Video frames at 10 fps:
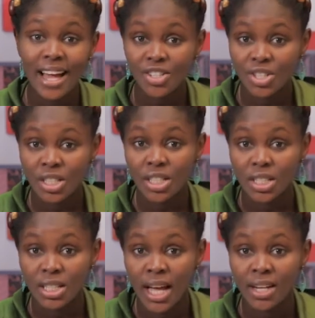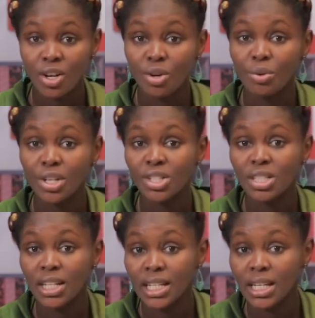nationalist and a
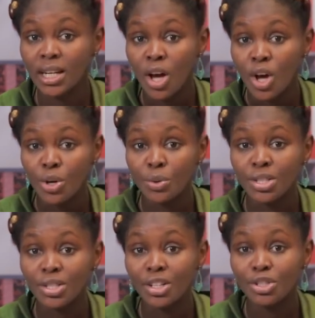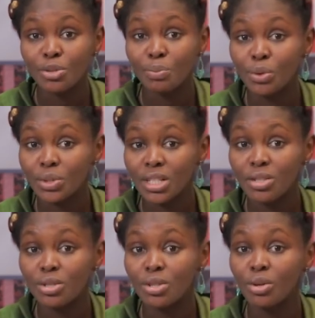courageous leader who has
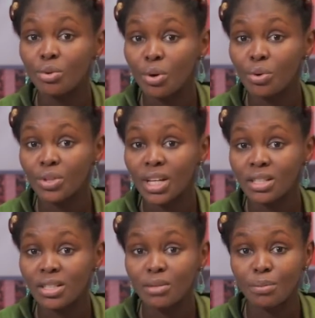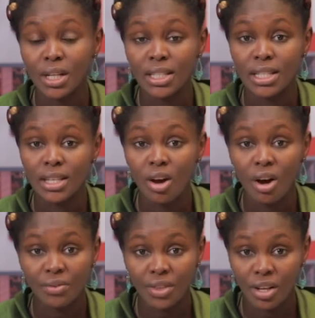contributed to the growth and stability
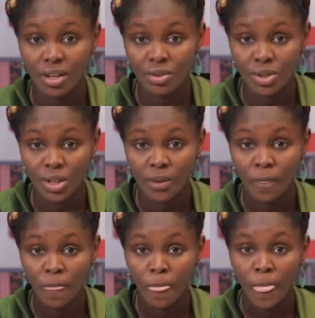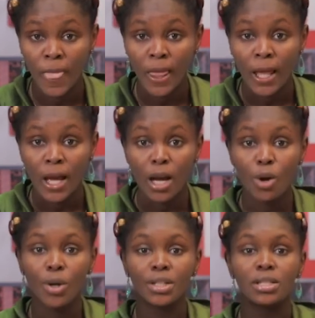of the country.
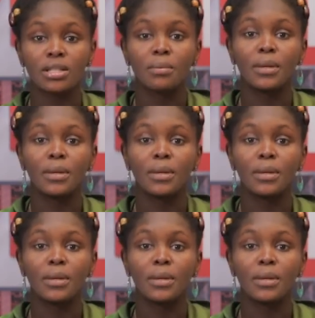According to the